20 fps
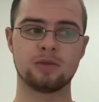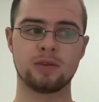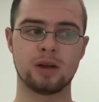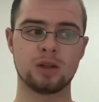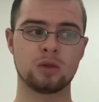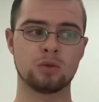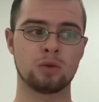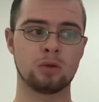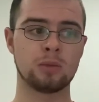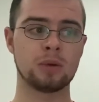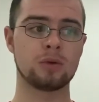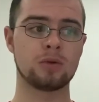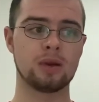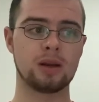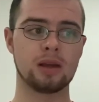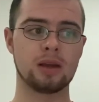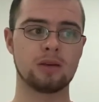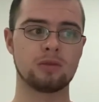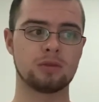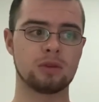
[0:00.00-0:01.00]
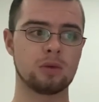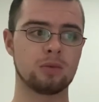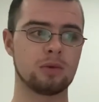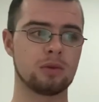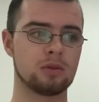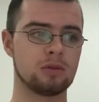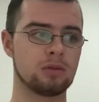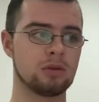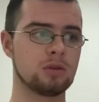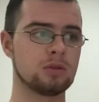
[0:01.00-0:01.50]
fans will be relieved that we're
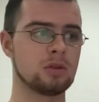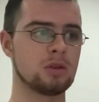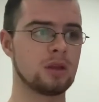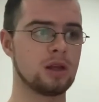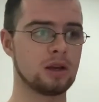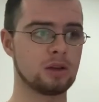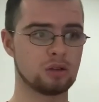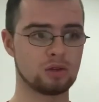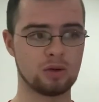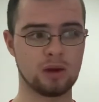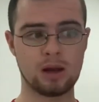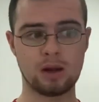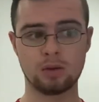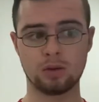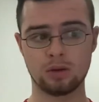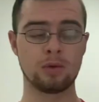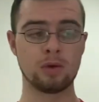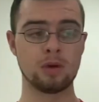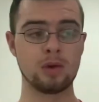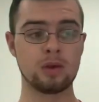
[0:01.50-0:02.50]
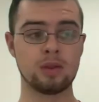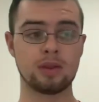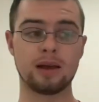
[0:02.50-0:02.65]
through to the next round.